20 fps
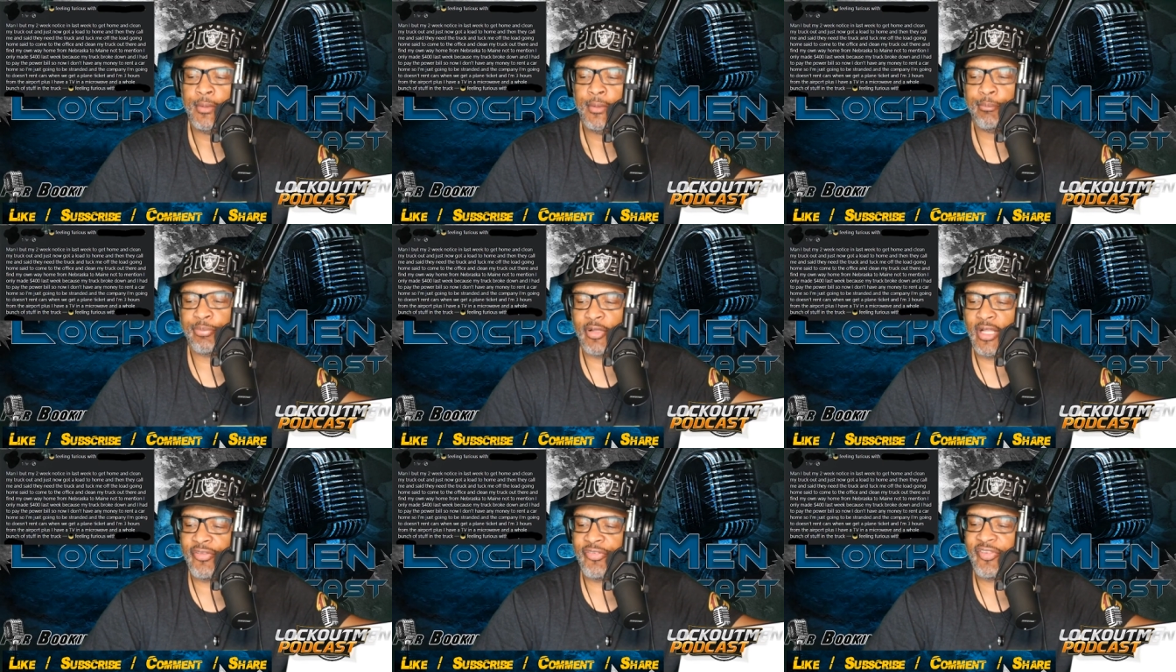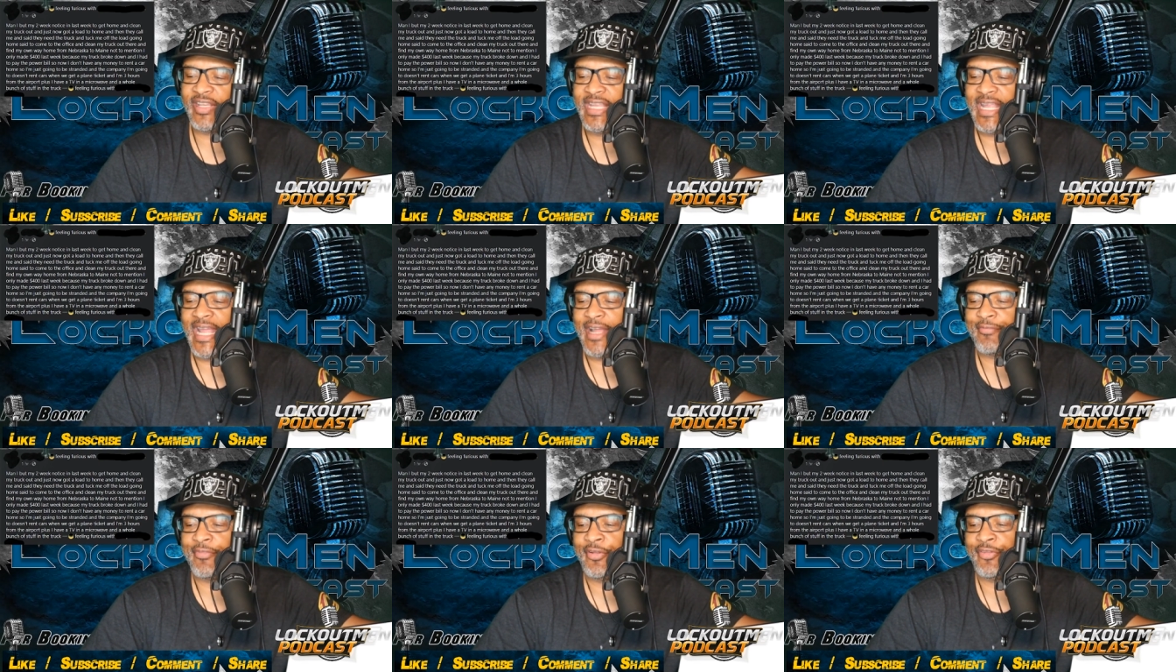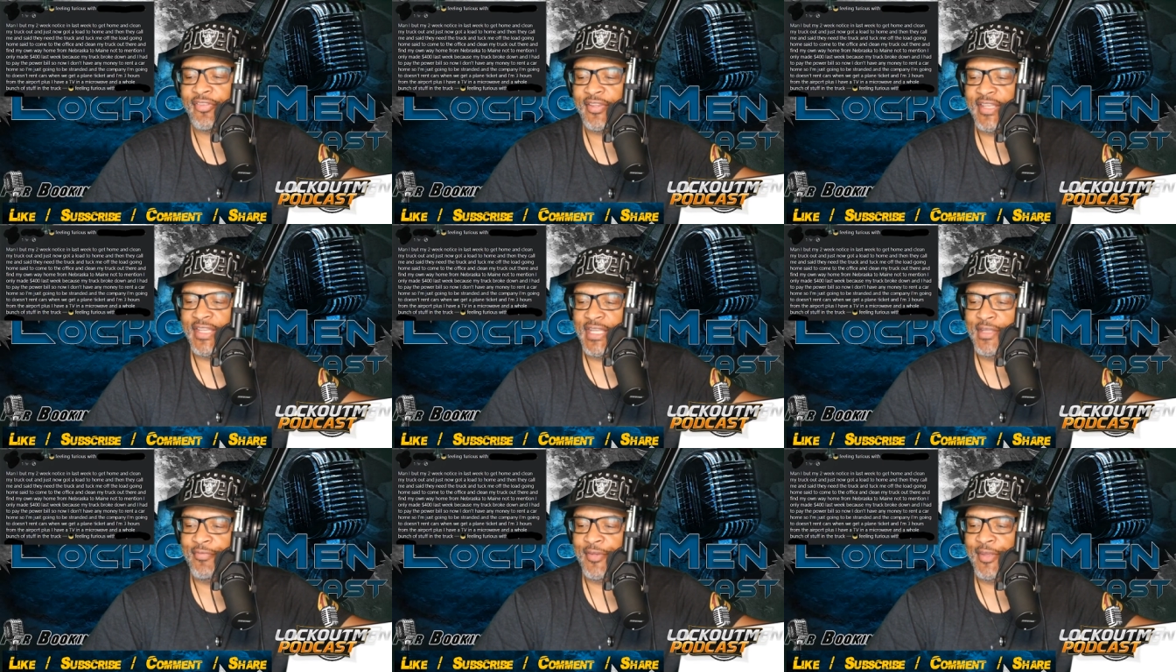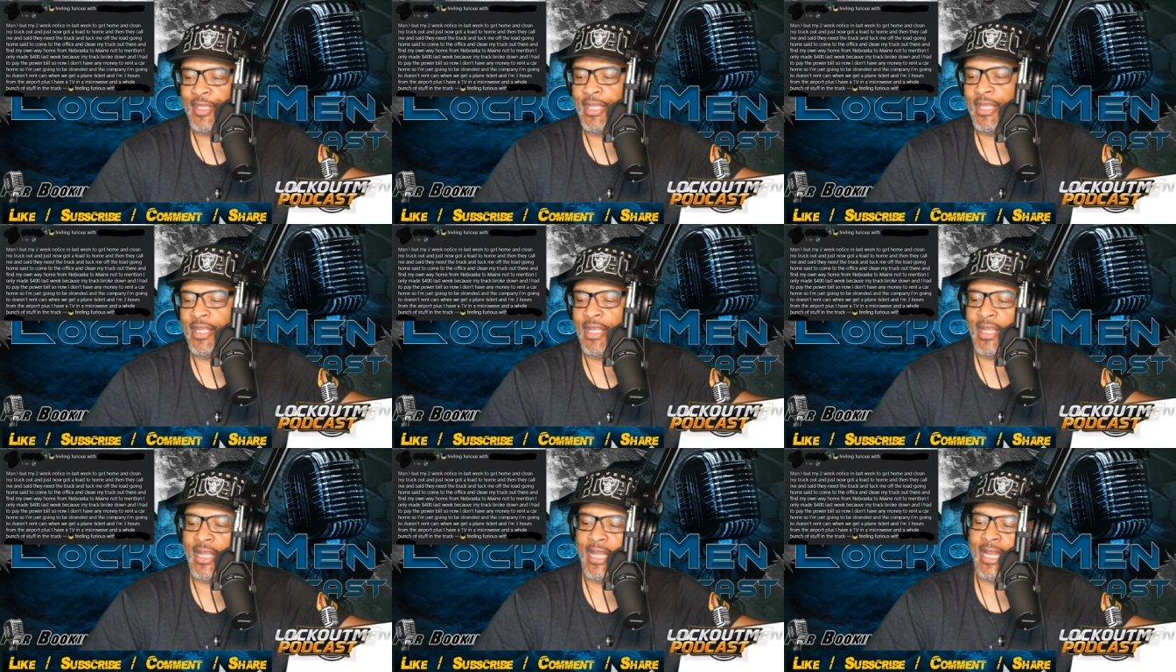Plus, he have a T
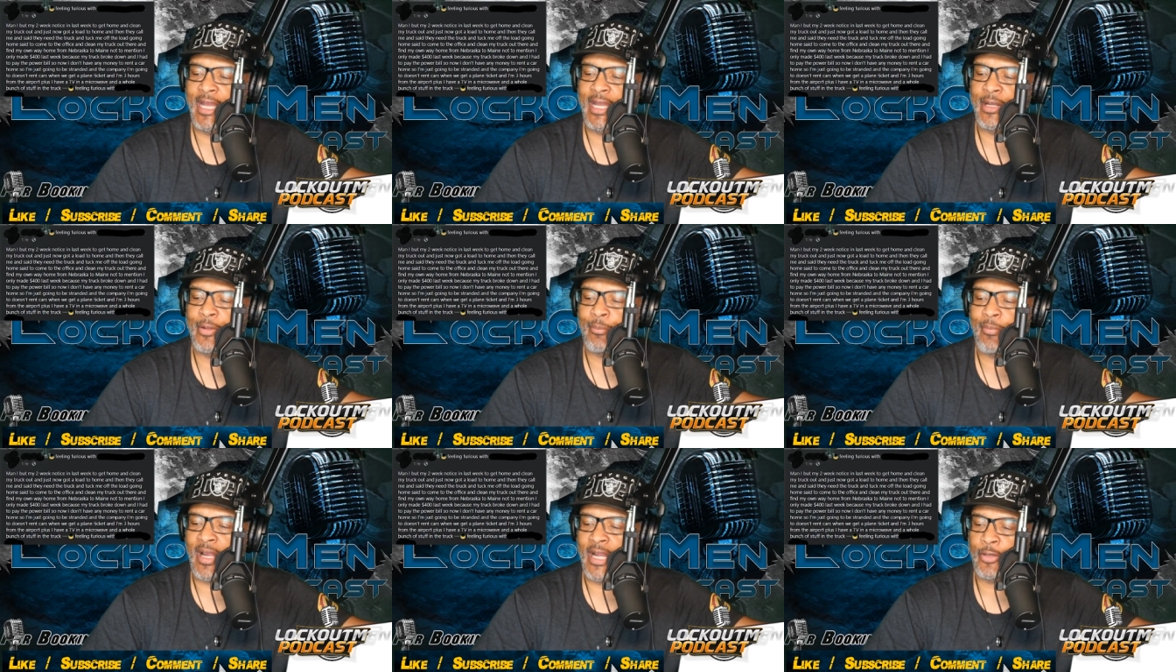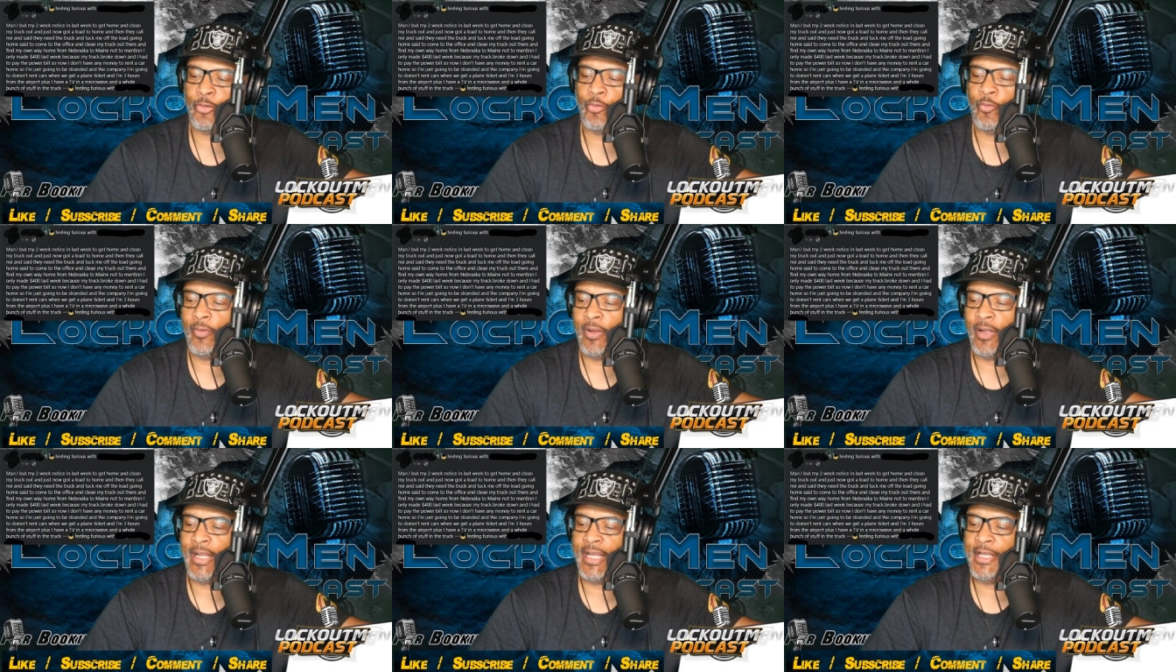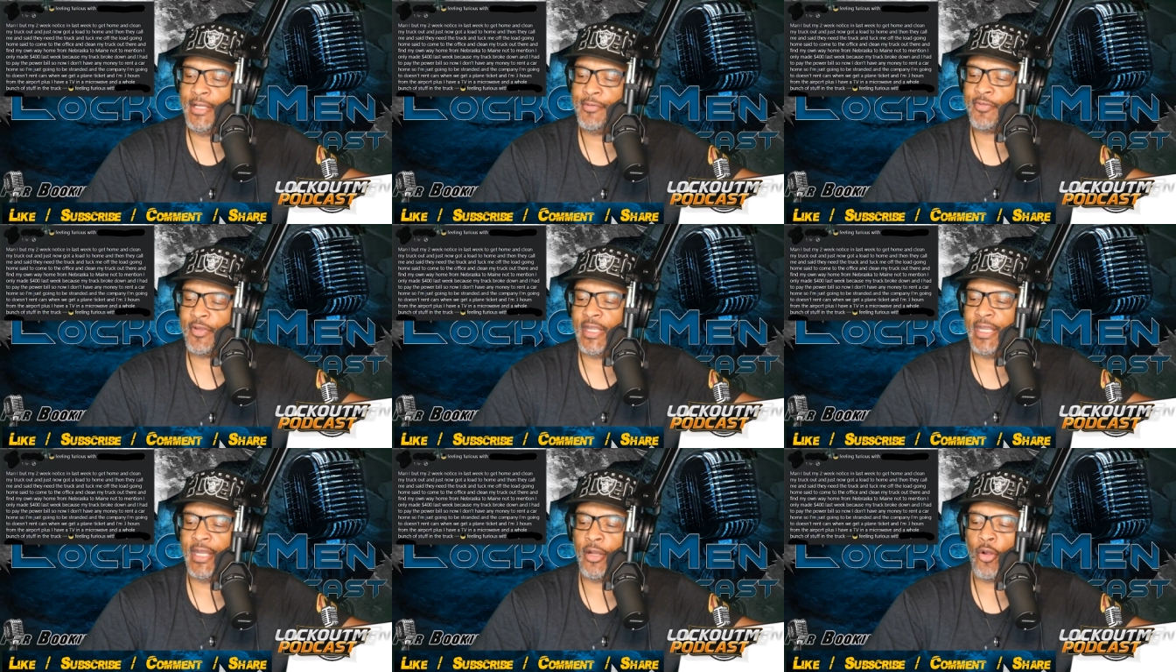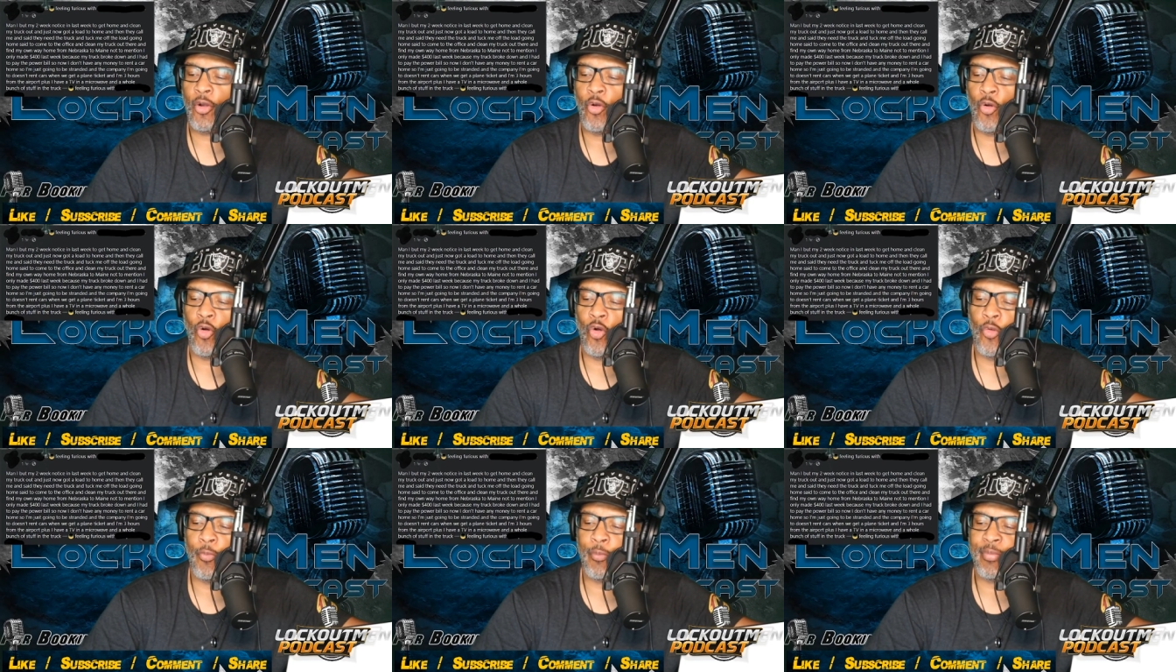V and a microwave and a
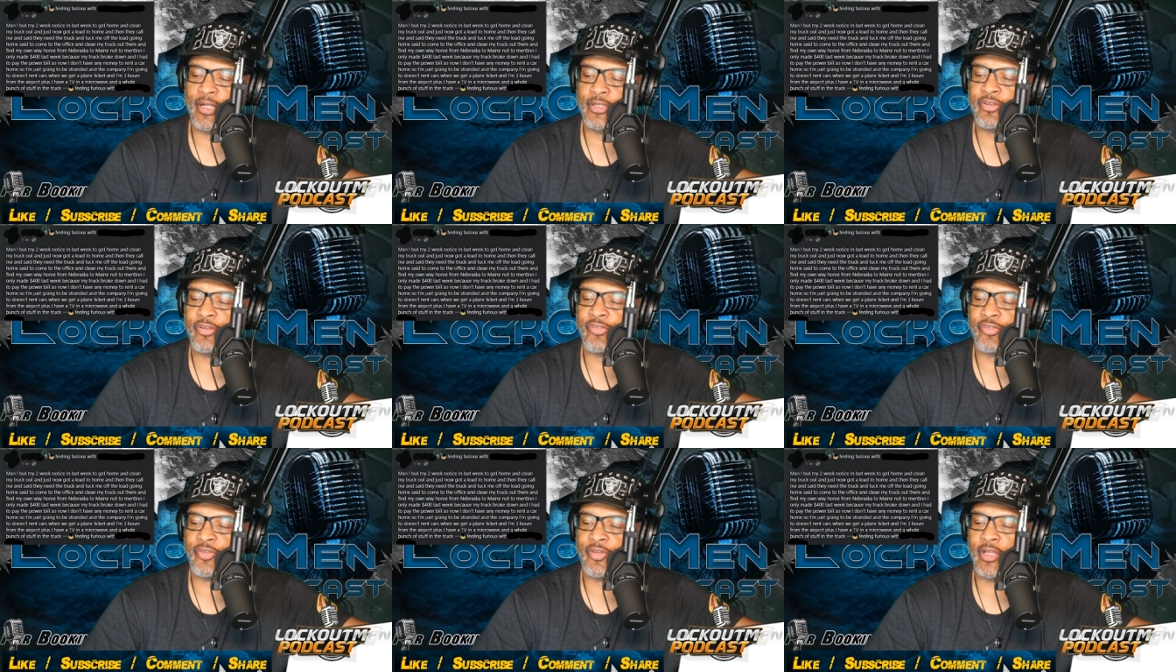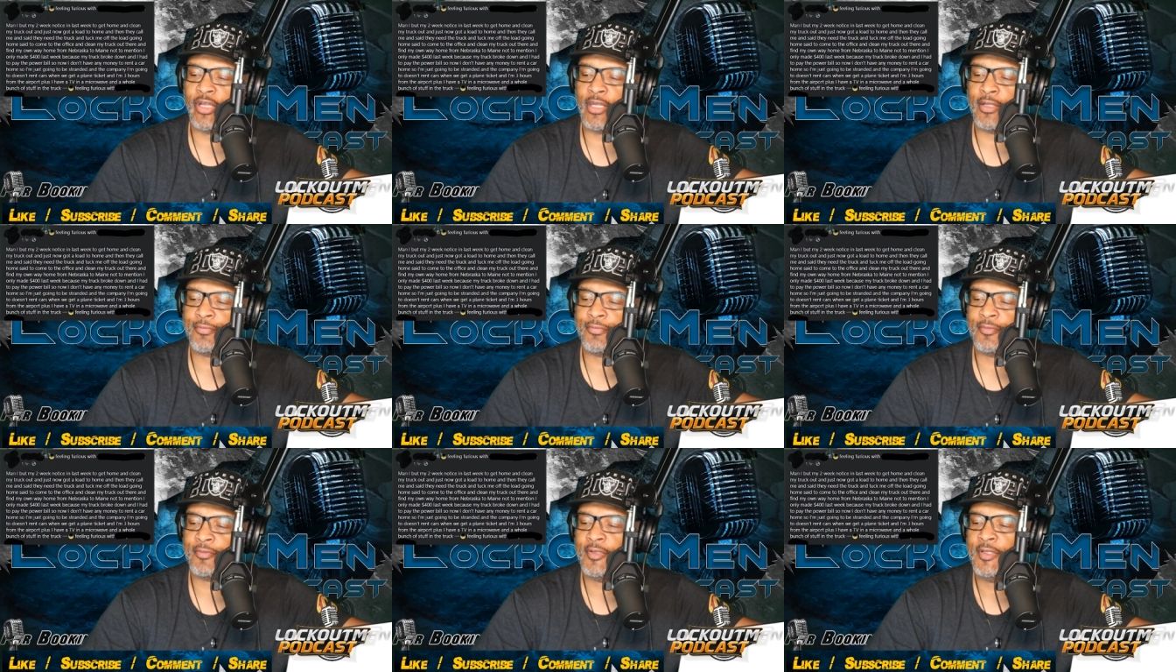whole bunch of stuff